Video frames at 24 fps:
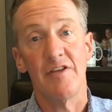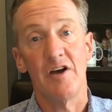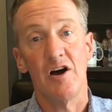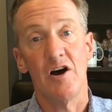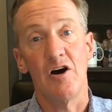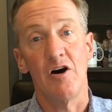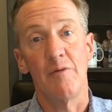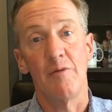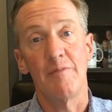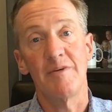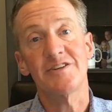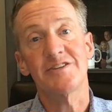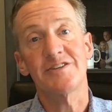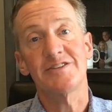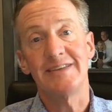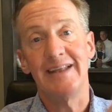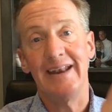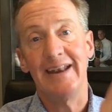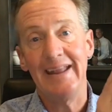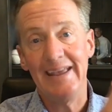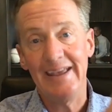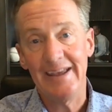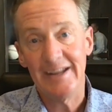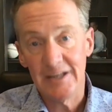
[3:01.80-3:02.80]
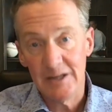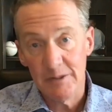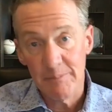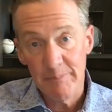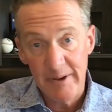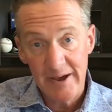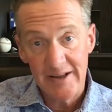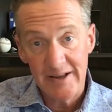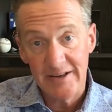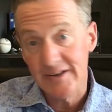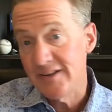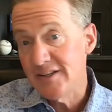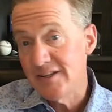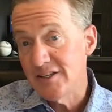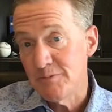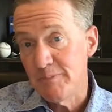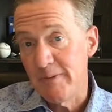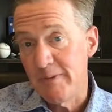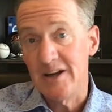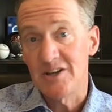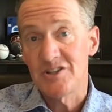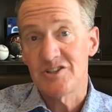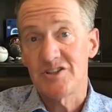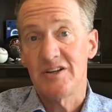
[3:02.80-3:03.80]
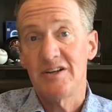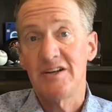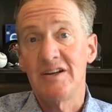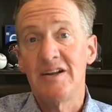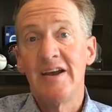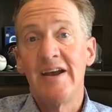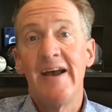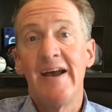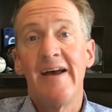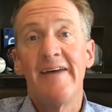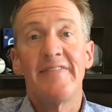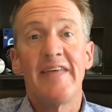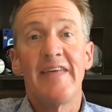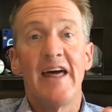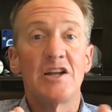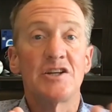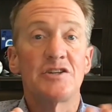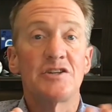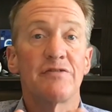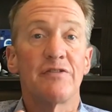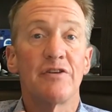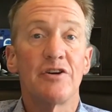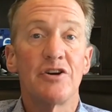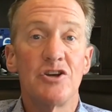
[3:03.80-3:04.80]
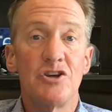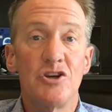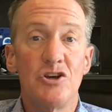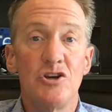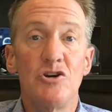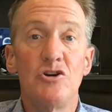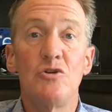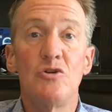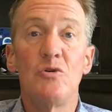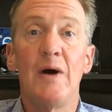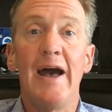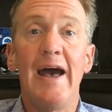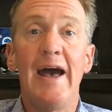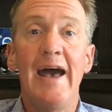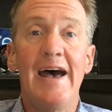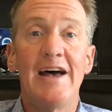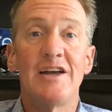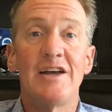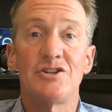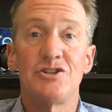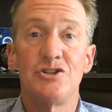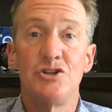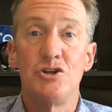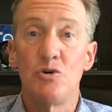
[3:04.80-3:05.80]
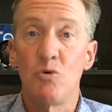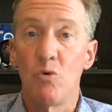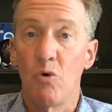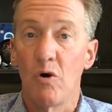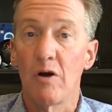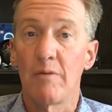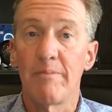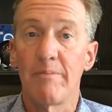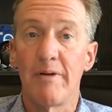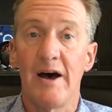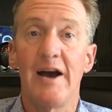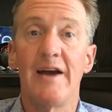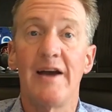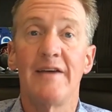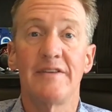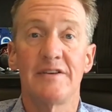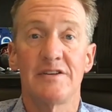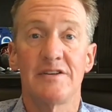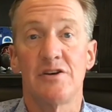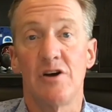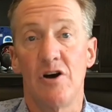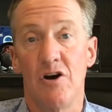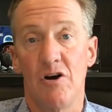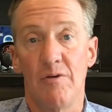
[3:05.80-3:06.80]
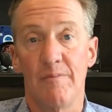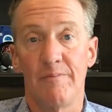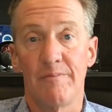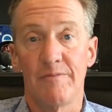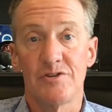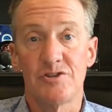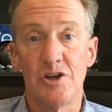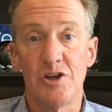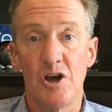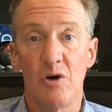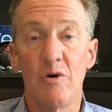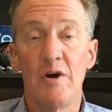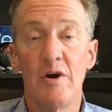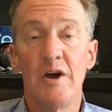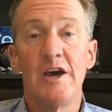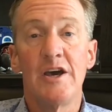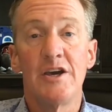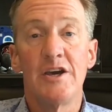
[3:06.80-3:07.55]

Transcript: on the home. This is an independent inspection that is for you as you are buying this home. So